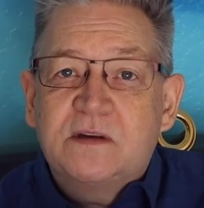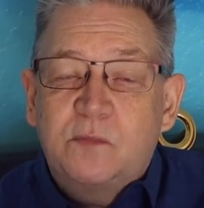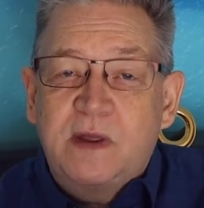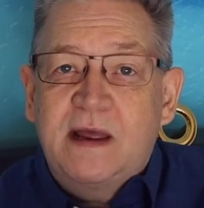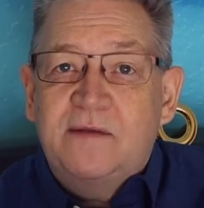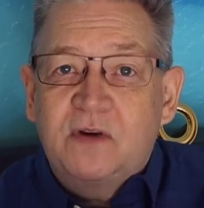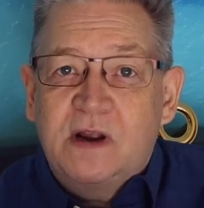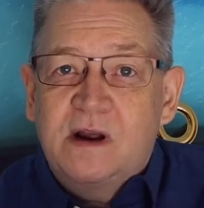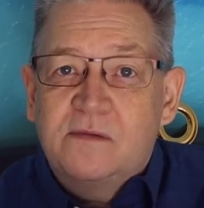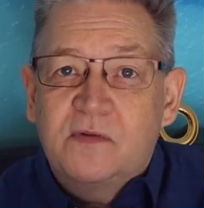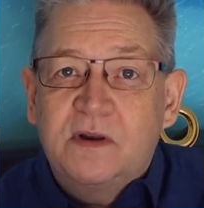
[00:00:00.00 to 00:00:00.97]
that we haven't
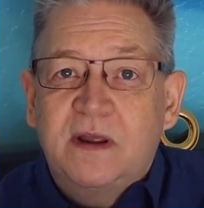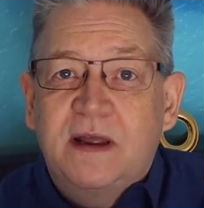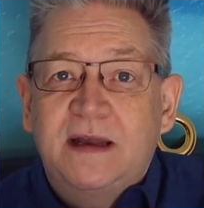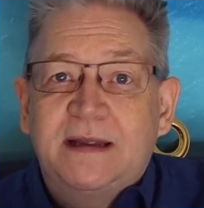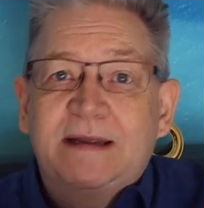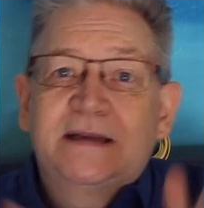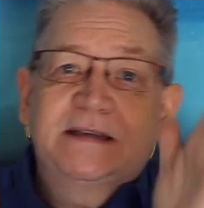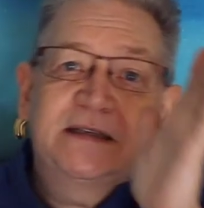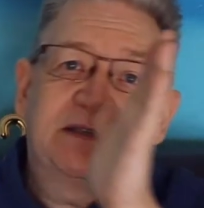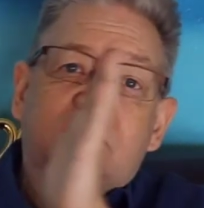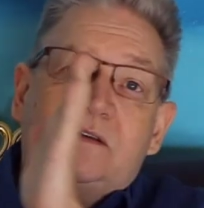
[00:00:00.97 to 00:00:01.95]
covered yet
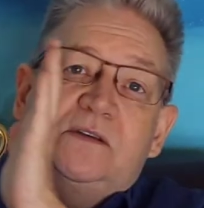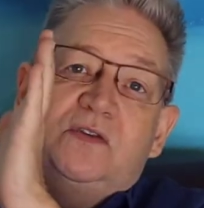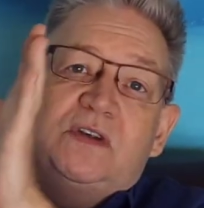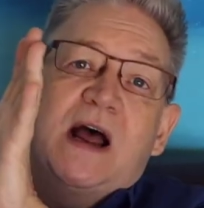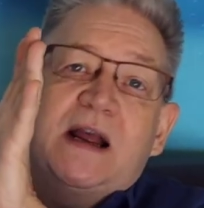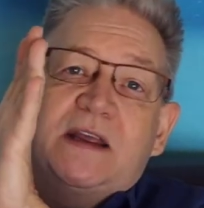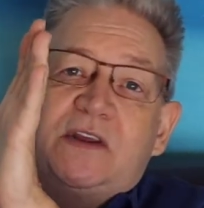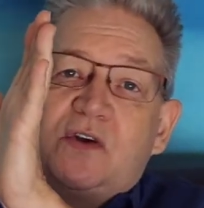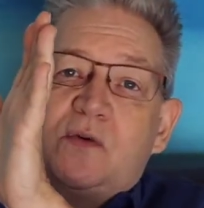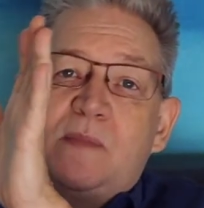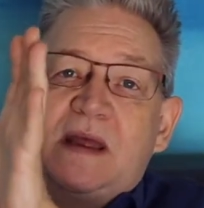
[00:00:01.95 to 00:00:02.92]
is
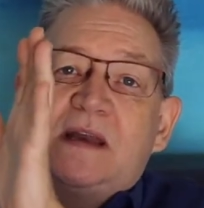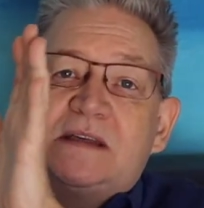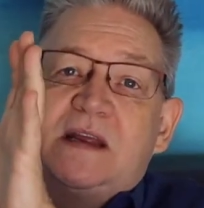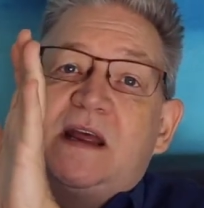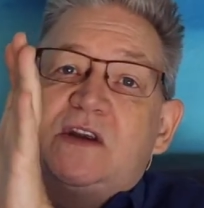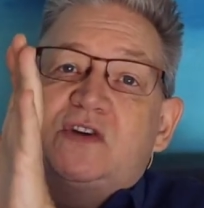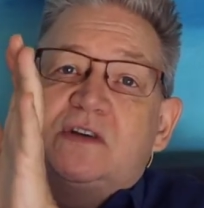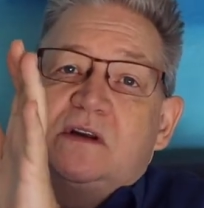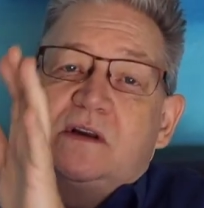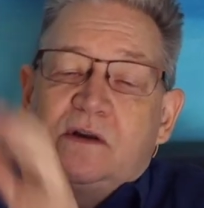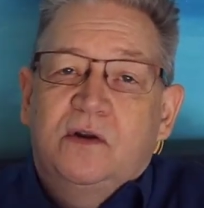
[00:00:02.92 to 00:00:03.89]

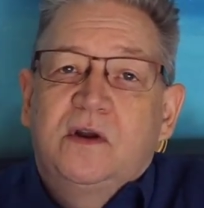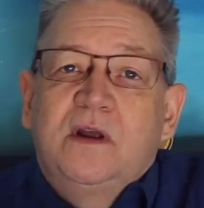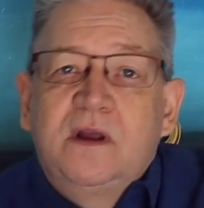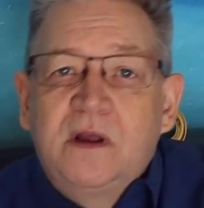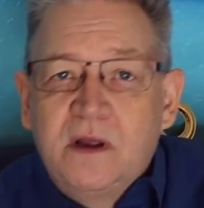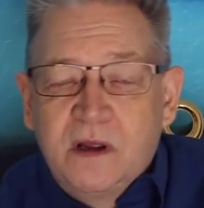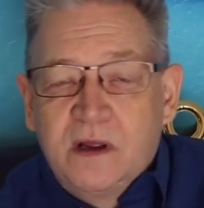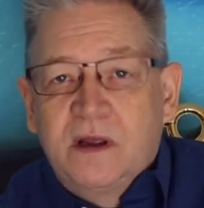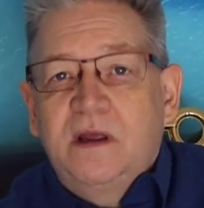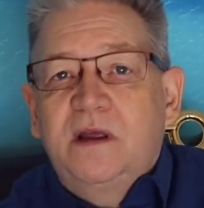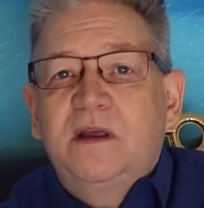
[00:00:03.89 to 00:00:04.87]
documentation.
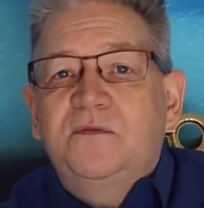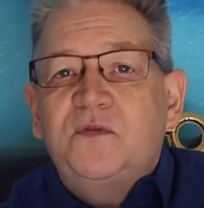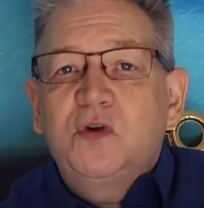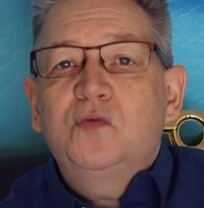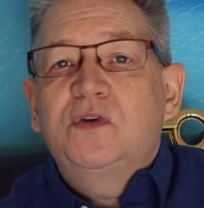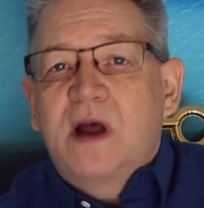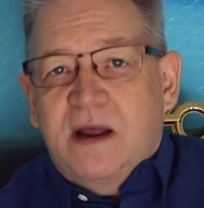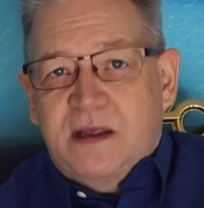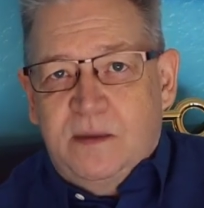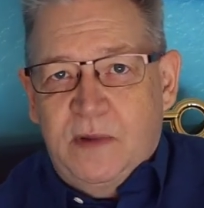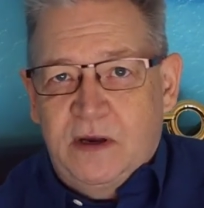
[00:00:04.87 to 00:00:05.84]
If you
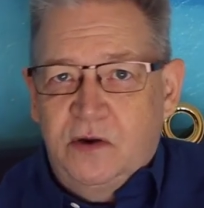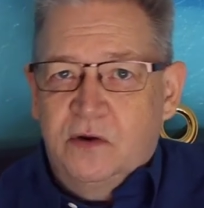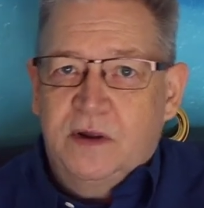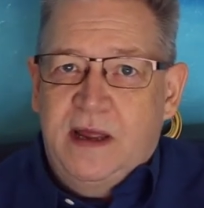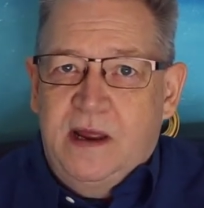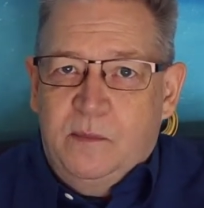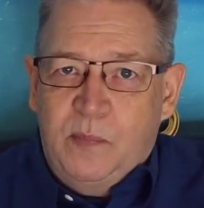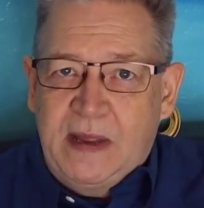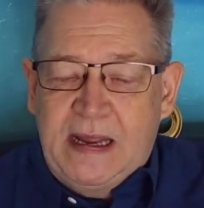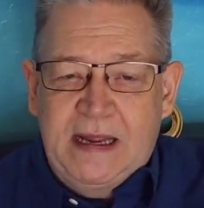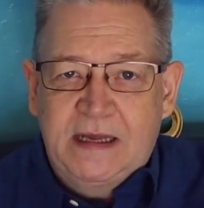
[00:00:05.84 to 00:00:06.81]
document your
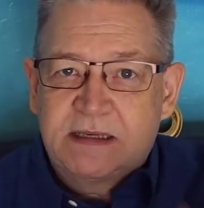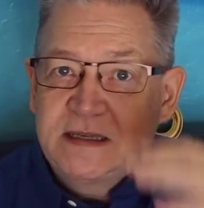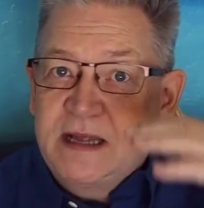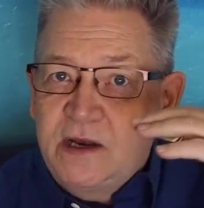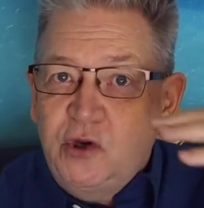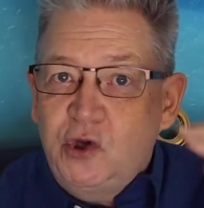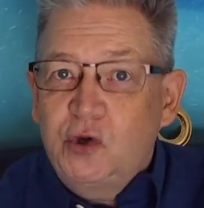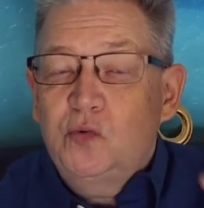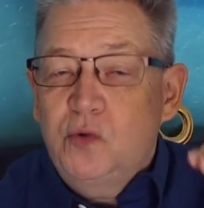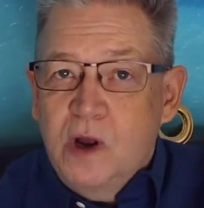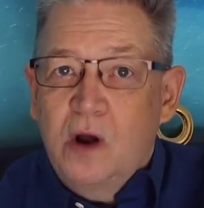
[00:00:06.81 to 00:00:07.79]
campaigns, then
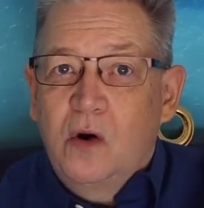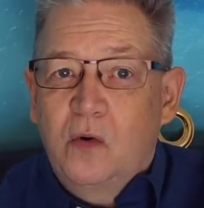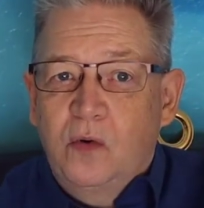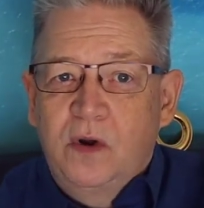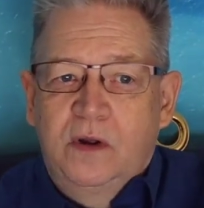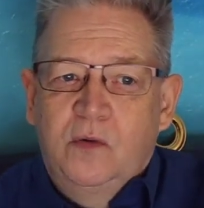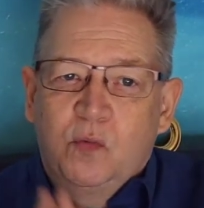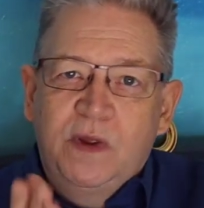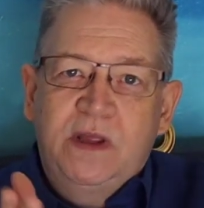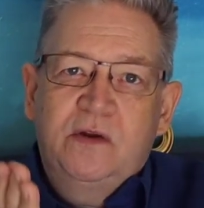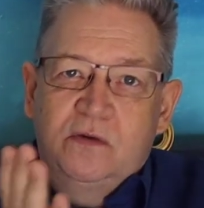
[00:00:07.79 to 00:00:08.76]
you know
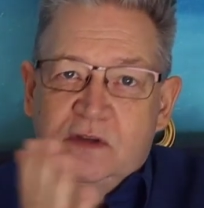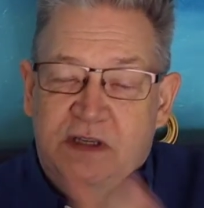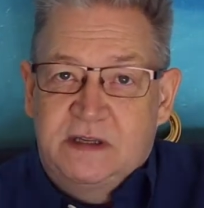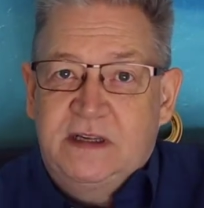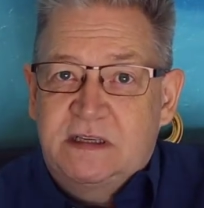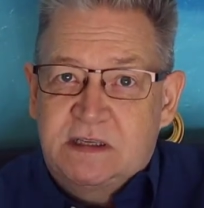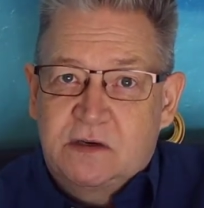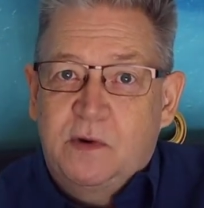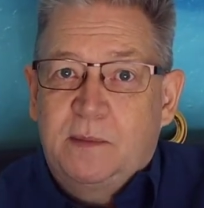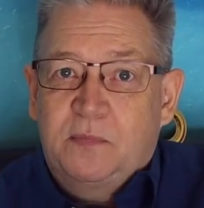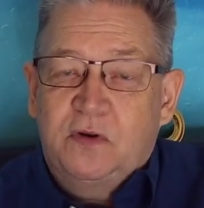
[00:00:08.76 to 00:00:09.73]
we use this
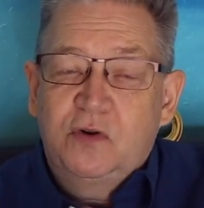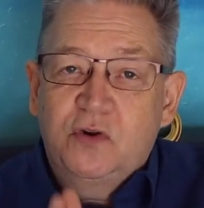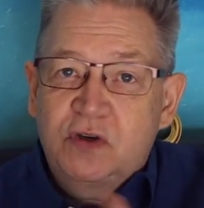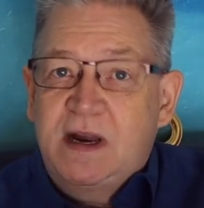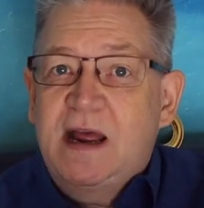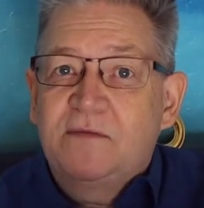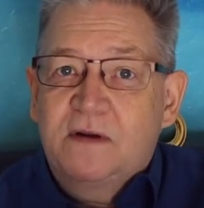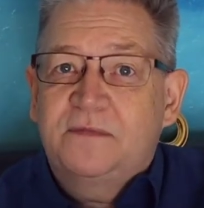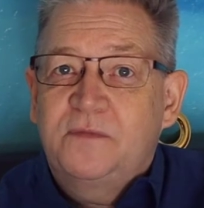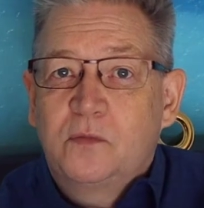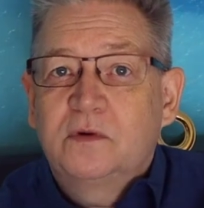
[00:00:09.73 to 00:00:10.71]
script. You should have a
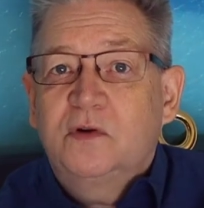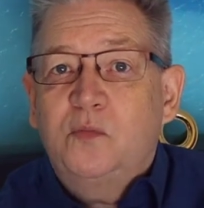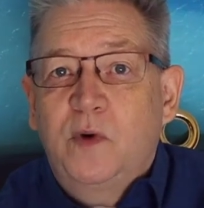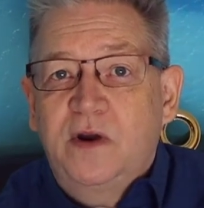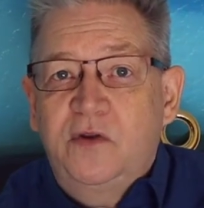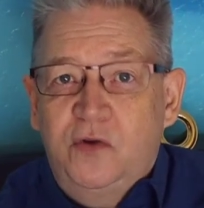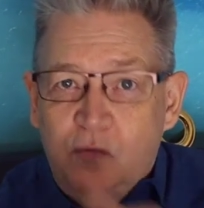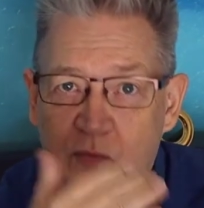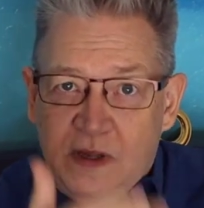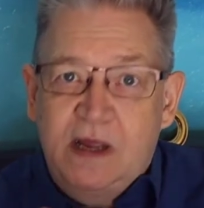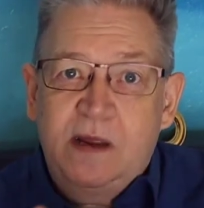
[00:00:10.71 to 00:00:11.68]
folder where
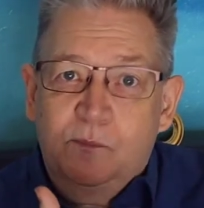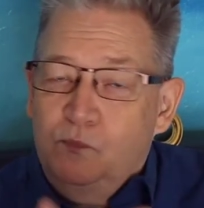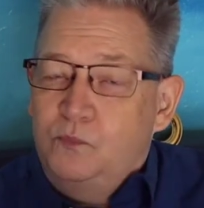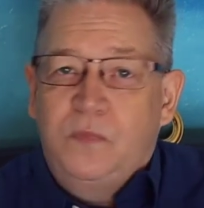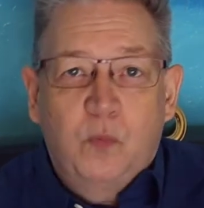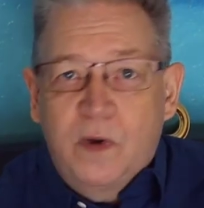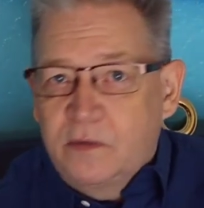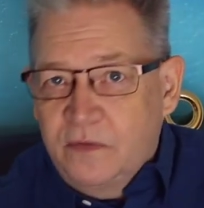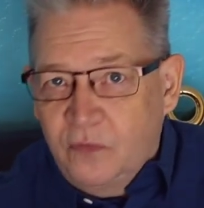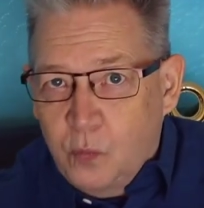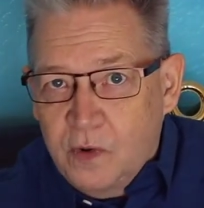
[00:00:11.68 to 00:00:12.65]
you keep,
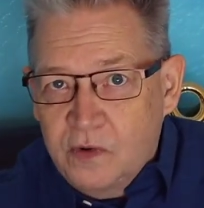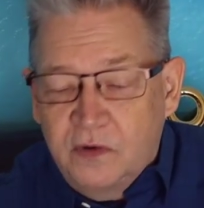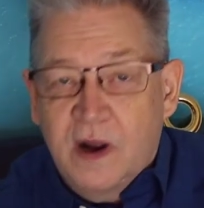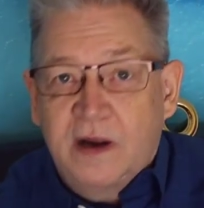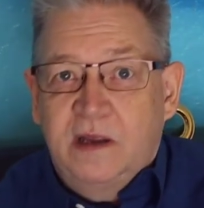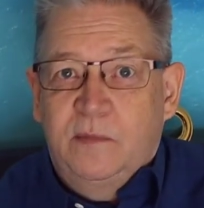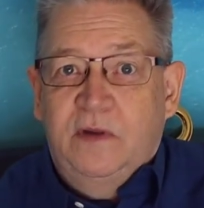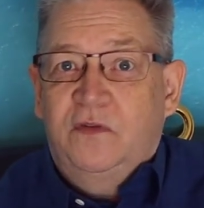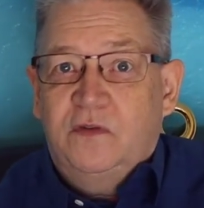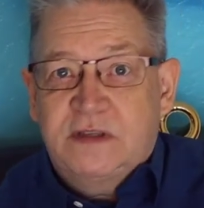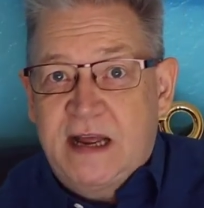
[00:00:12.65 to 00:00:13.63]
whether it's Word
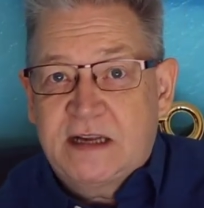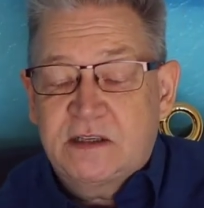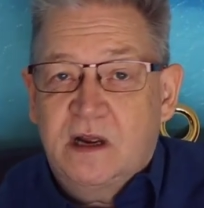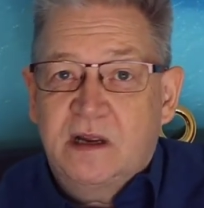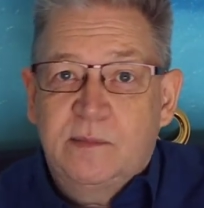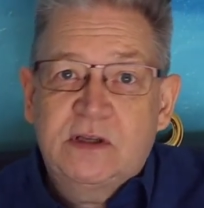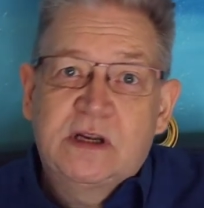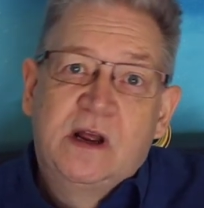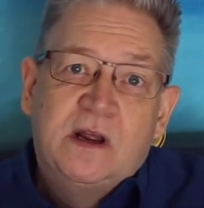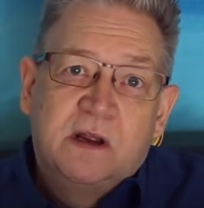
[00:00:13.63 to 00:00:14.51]
documents or text documents,